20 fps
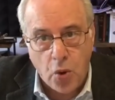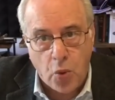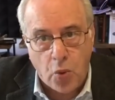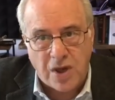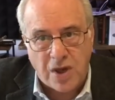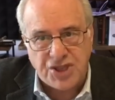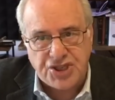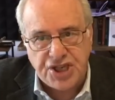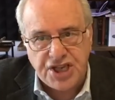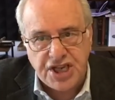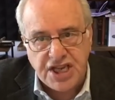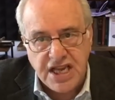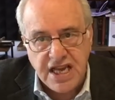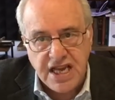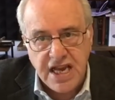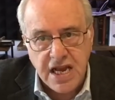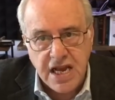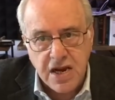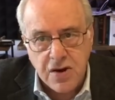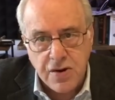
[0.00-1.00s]
was a
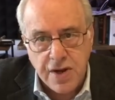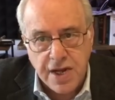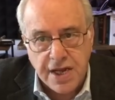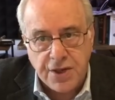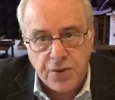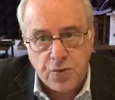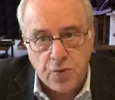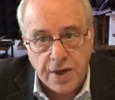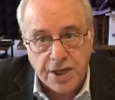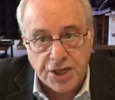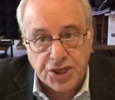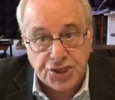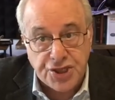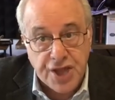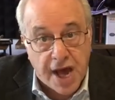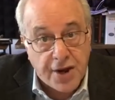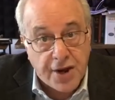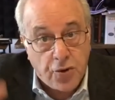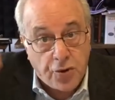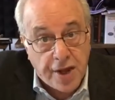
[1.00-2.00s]
year in which
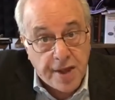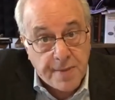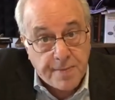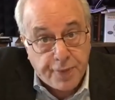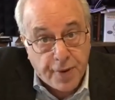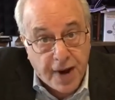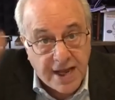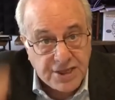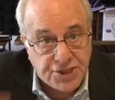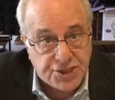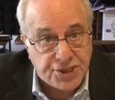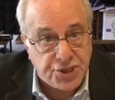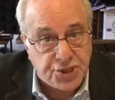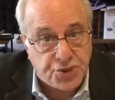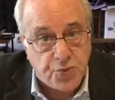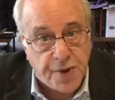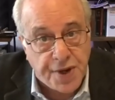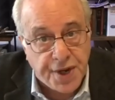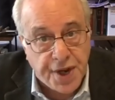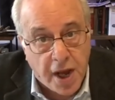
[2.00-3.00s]
not only
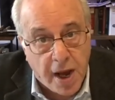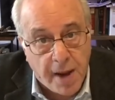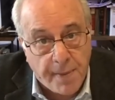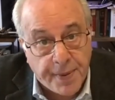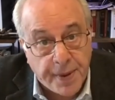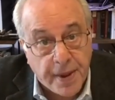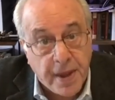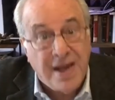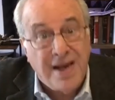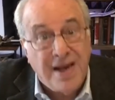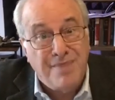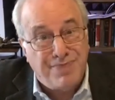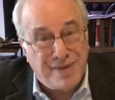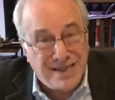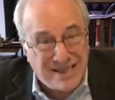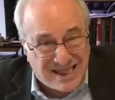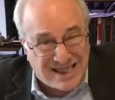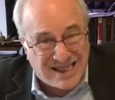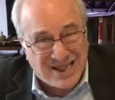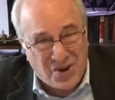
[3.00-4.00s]
prices went up,
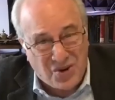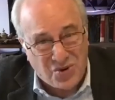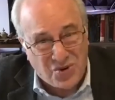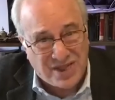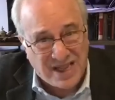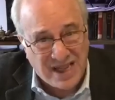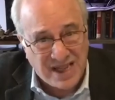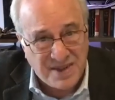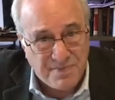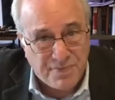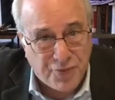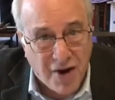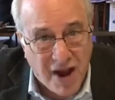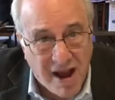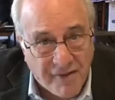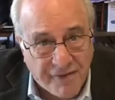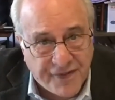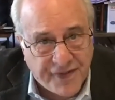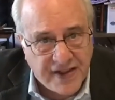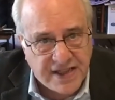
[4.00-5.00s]
but so did
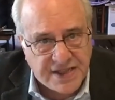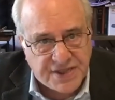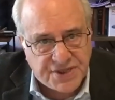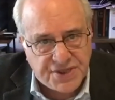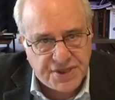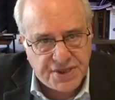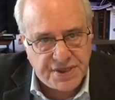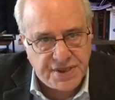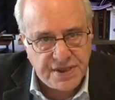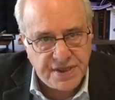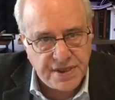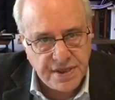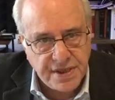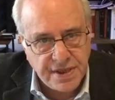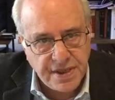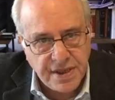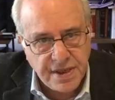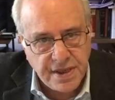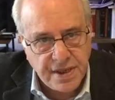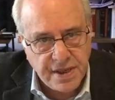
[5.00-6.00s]
profits.
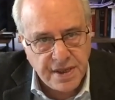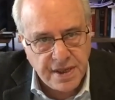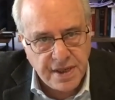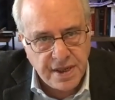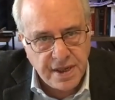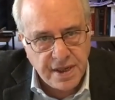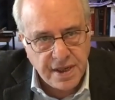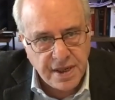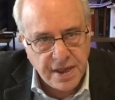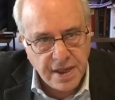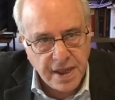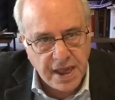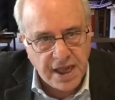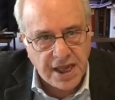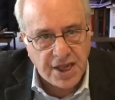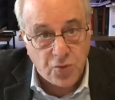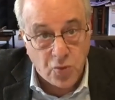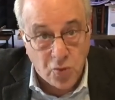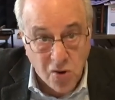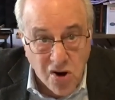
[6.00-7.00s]

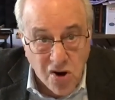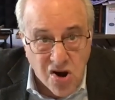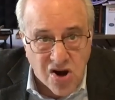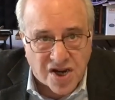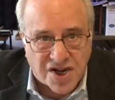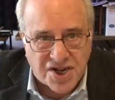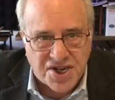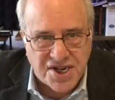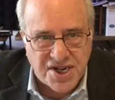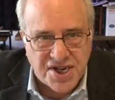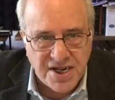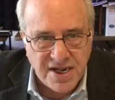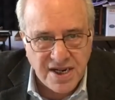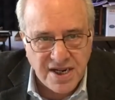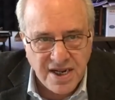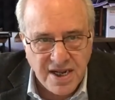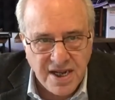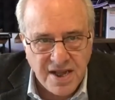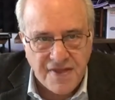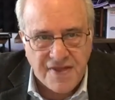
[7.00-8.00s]
It worked.
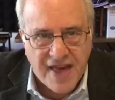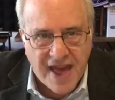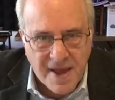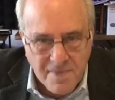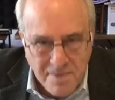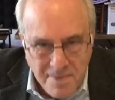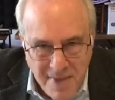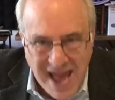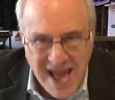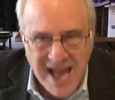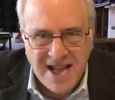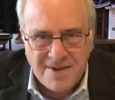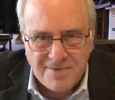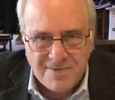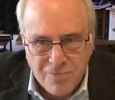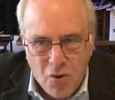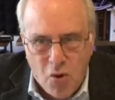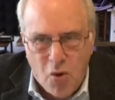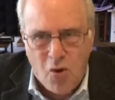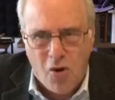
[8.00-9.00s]
They made
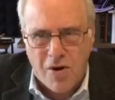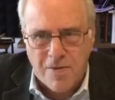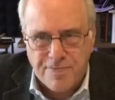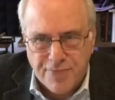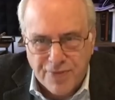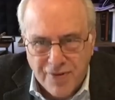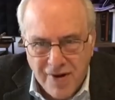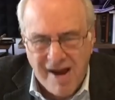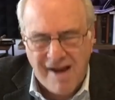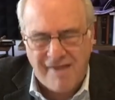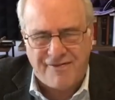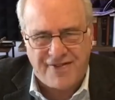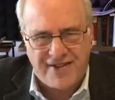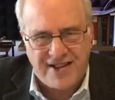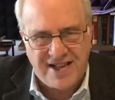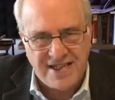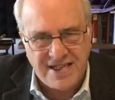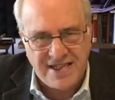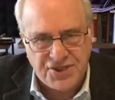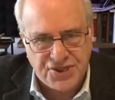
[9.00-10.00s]
more
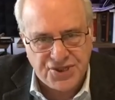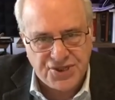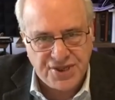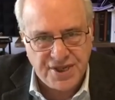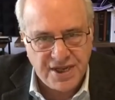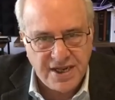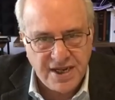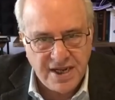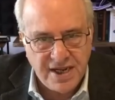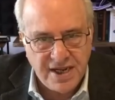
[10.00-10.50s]
profits,